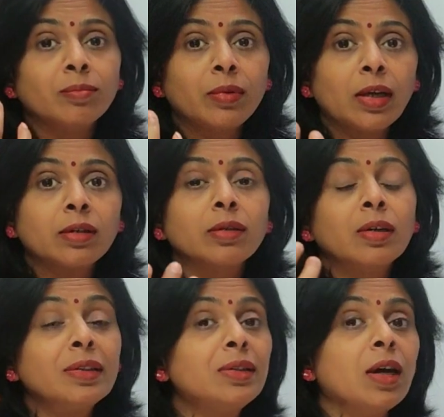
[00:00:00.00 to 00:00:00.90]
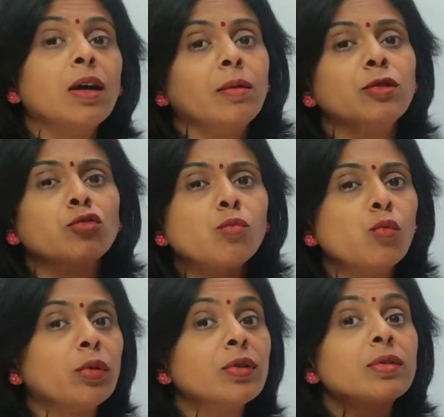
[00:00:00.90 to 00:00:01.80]
like khatta. Isko
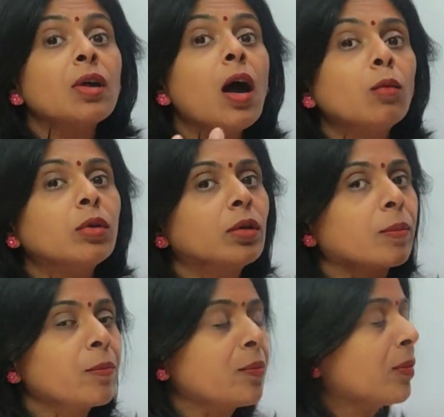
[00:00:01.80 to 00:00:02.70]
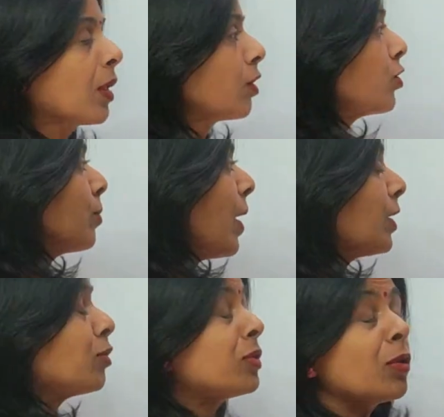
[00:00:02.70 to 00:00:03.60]
bolte sour. The
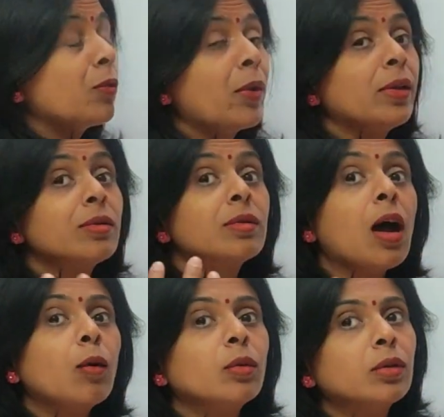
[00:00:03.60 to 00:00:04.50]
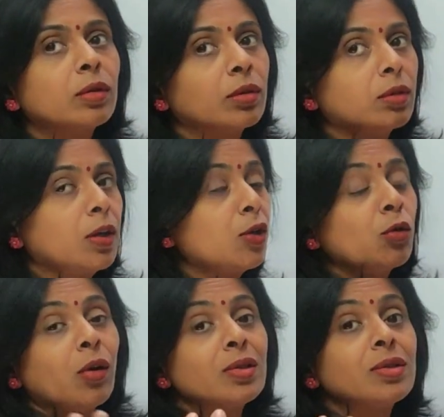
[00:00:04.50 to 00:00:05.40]
tomatoes are very sour. You
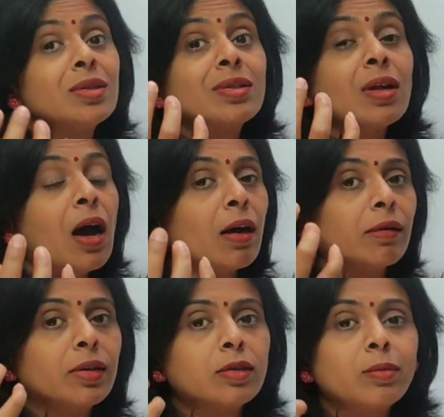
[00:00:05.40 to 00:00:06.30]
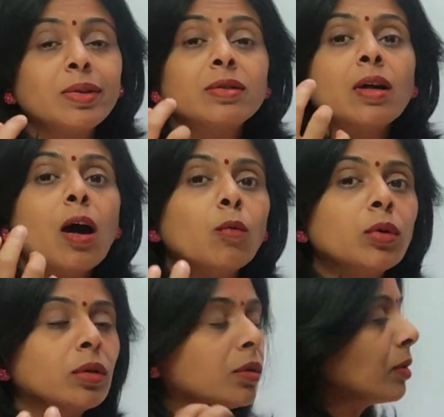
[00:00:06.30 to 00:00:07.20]
will not say sour. It's very
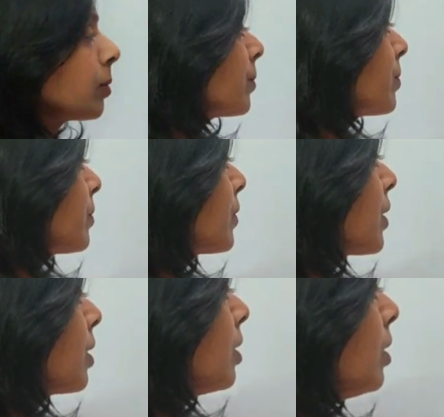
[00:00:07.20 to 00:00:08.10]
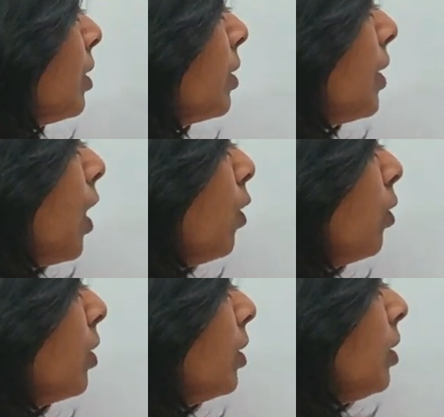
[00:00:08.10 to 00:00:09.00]
sour. Now,
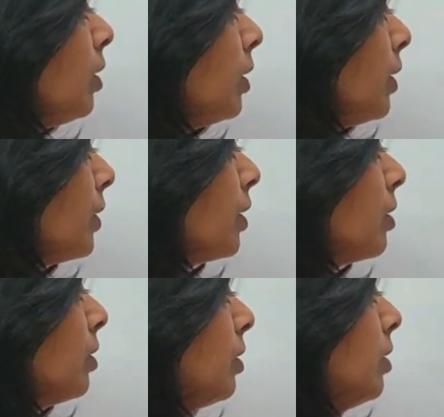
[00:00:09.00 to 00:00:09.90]
here,